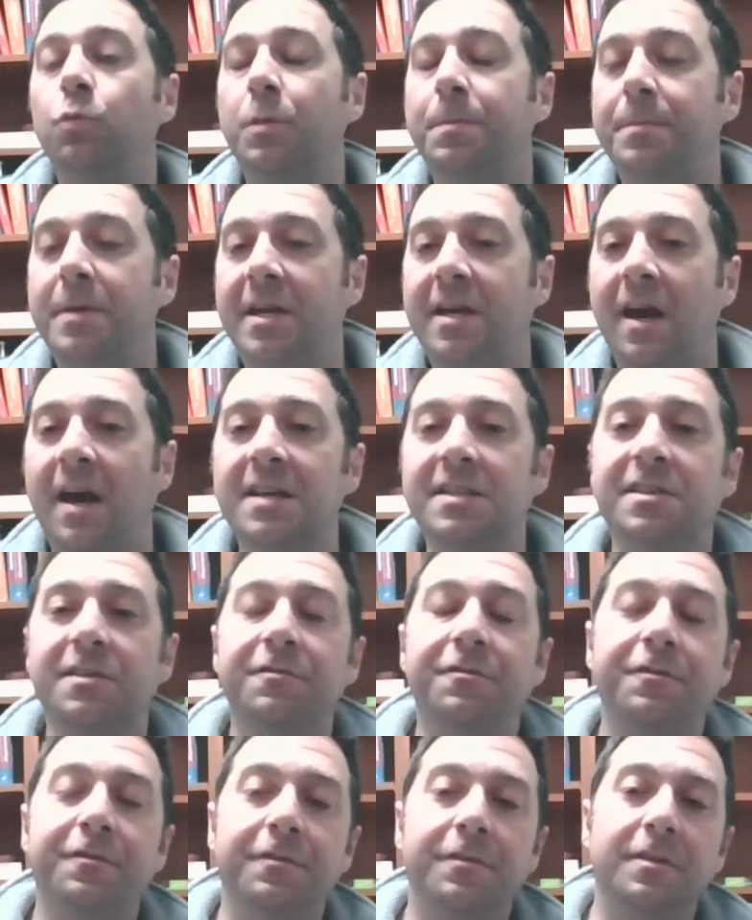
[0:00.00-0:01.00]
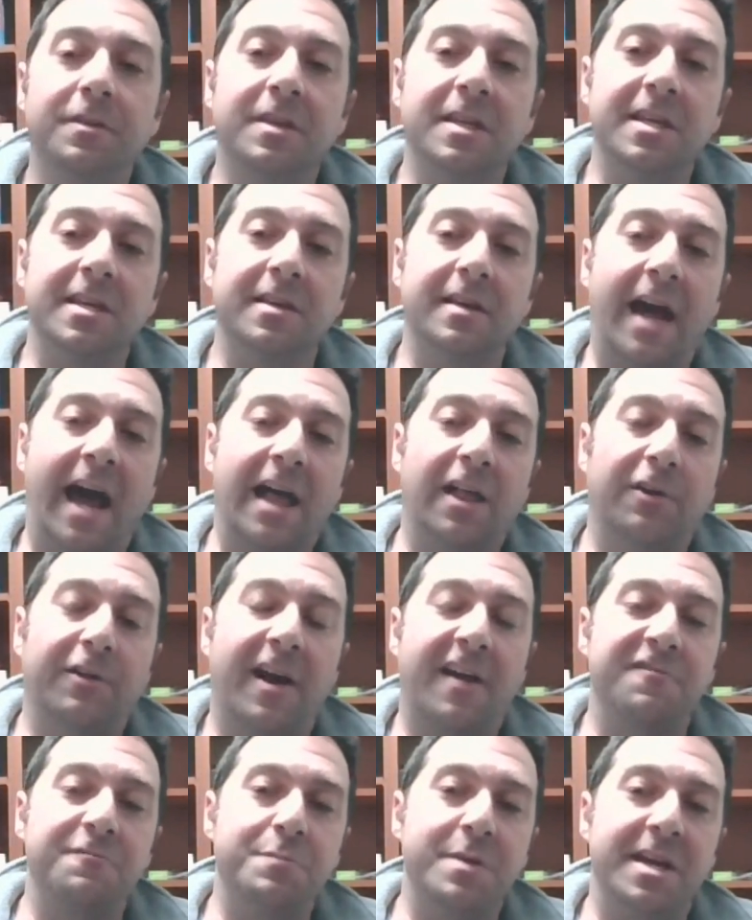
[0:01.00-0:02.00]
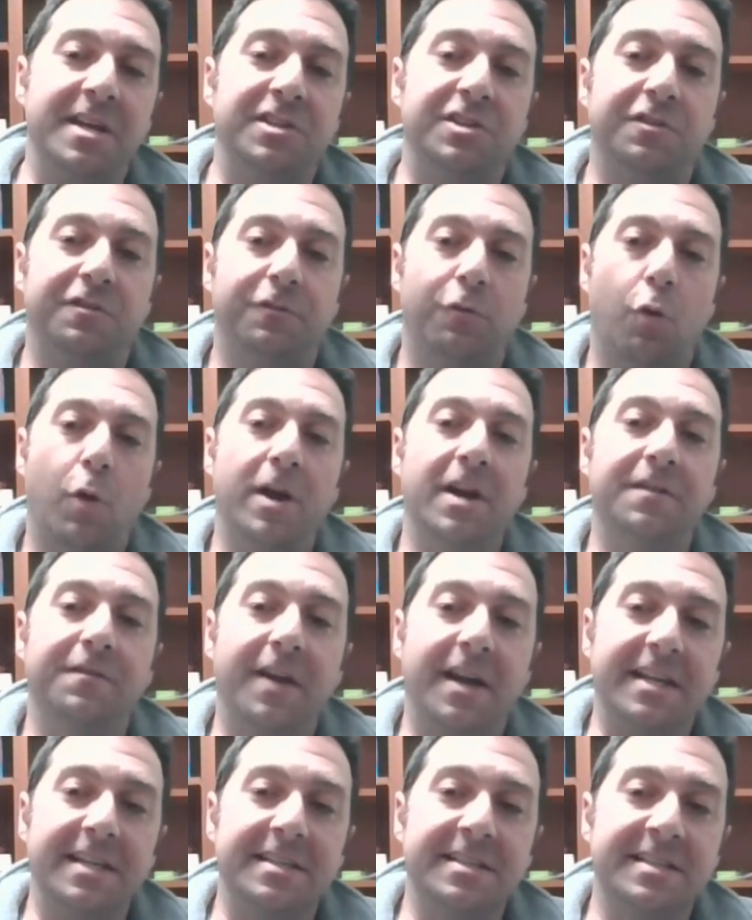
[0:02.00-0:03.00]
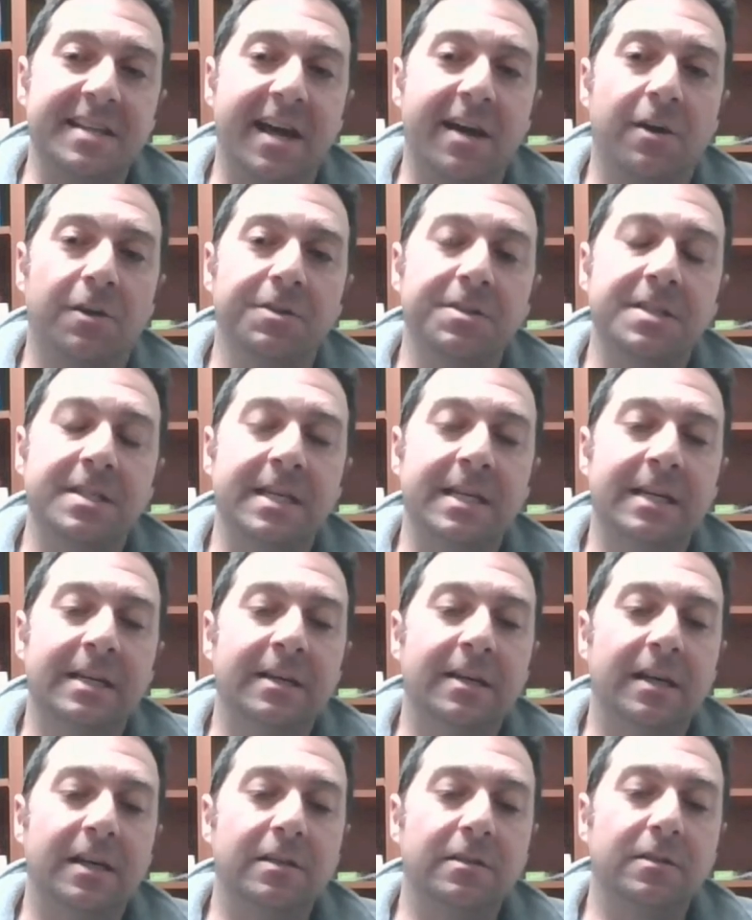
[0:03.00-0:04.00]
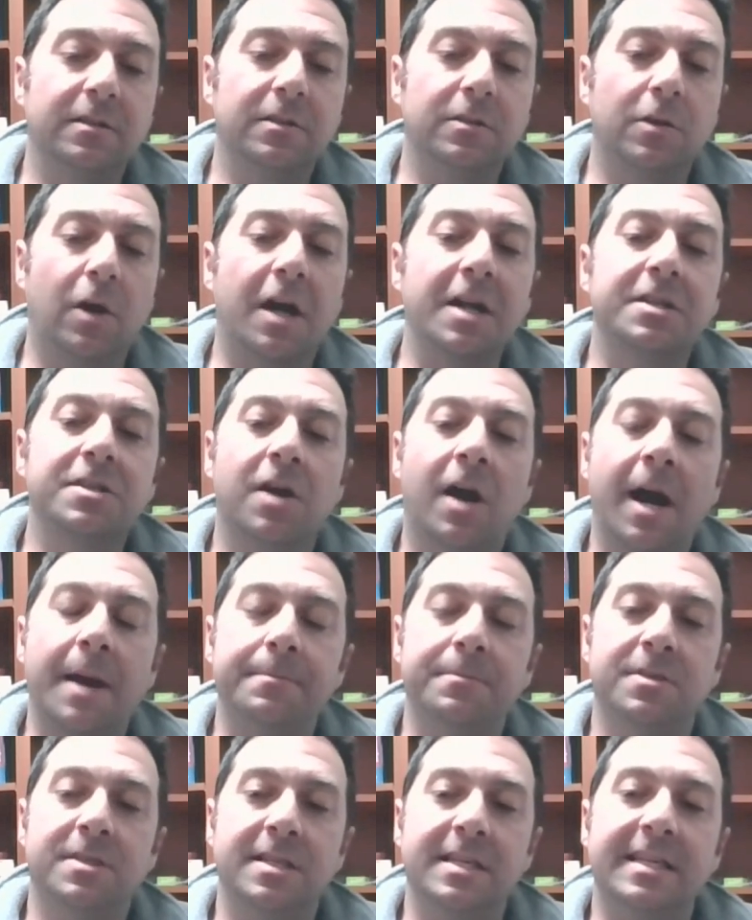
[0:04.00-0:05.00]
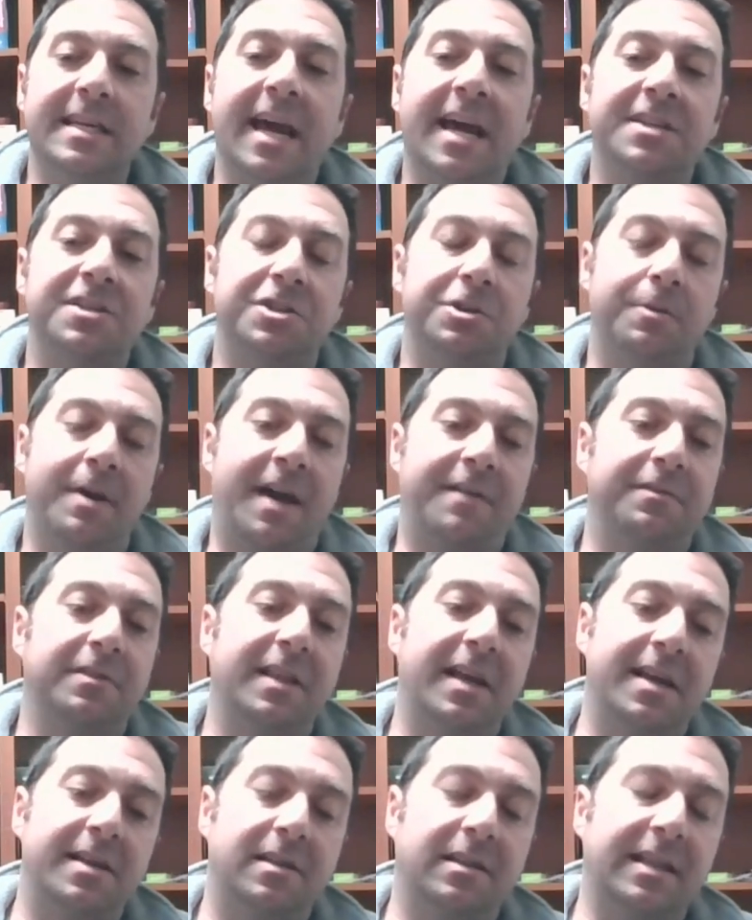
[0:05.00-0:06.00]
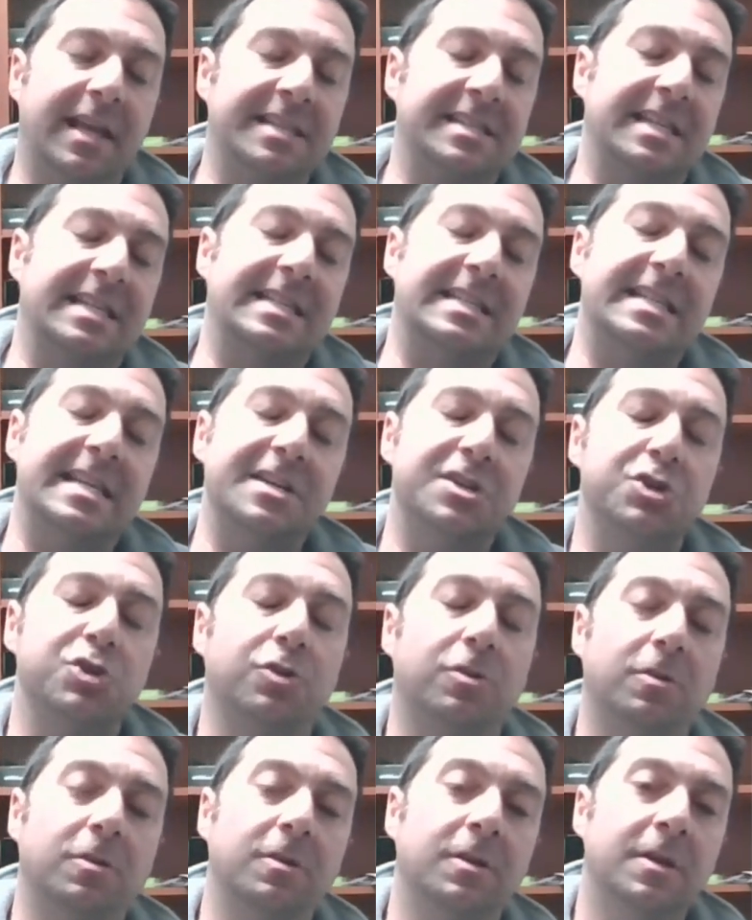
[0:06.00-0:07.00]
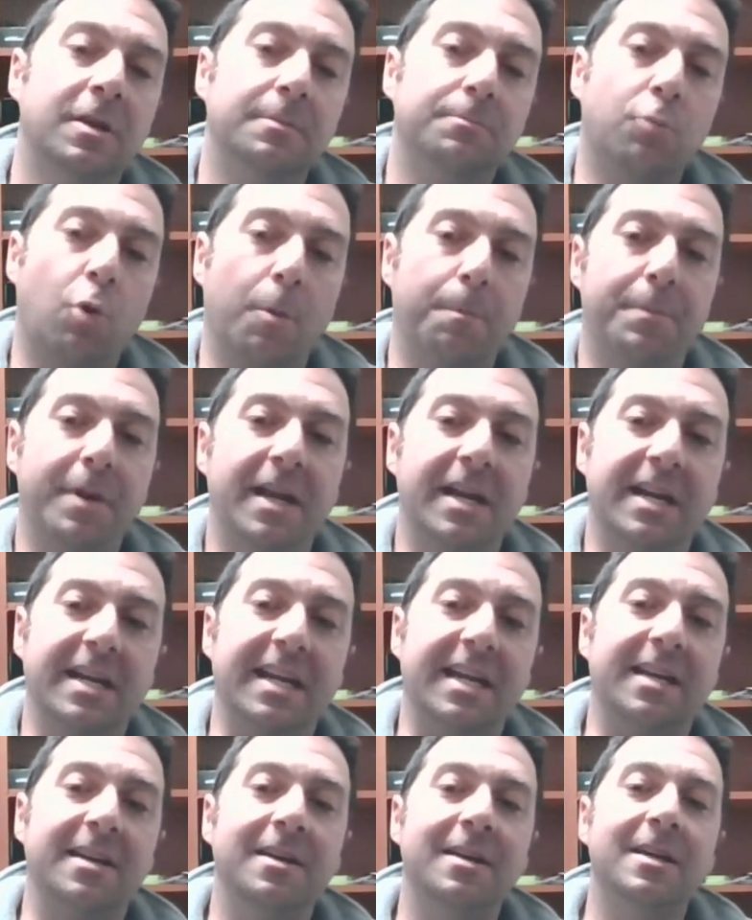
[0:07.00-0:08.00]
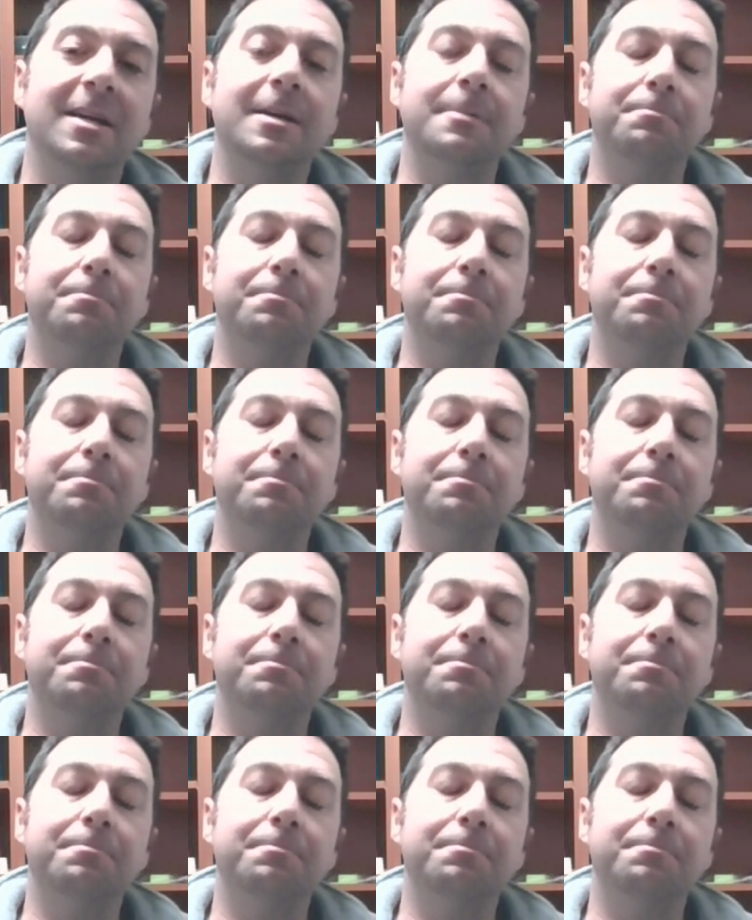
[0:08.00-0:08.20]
Because of the allograft being devoid of any cells, a lot of times, yes, you have less initial morbidity,